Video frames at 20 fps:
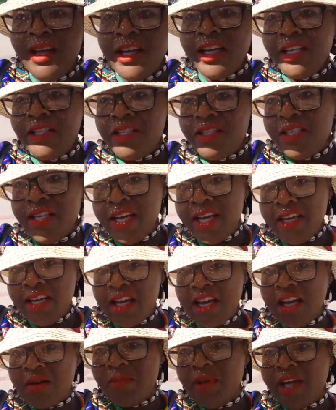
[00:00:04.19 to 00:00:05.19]
And today
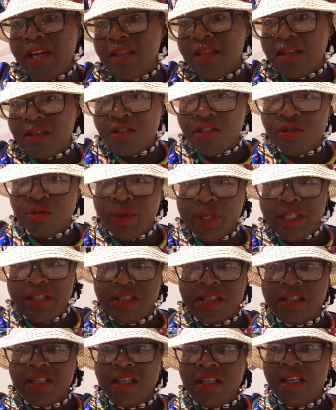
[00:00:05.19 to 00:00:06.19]
I'm at the Twin
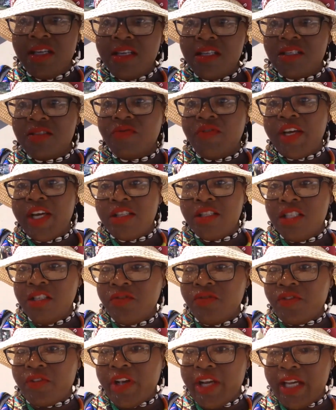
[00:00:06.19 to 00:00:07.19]
Cities Veggie
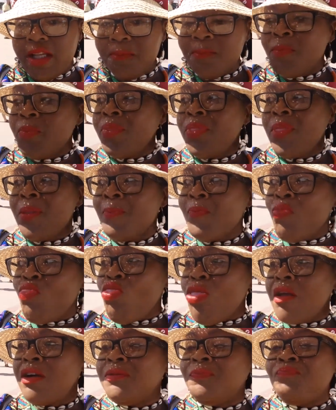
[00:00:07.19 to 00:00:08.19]

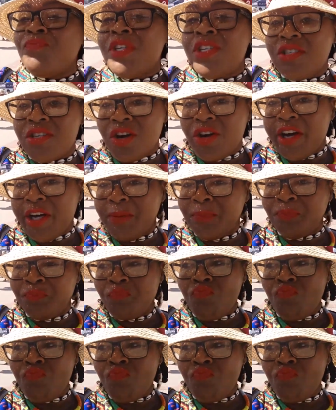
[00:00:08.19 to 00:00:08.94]
Fest. Sorry.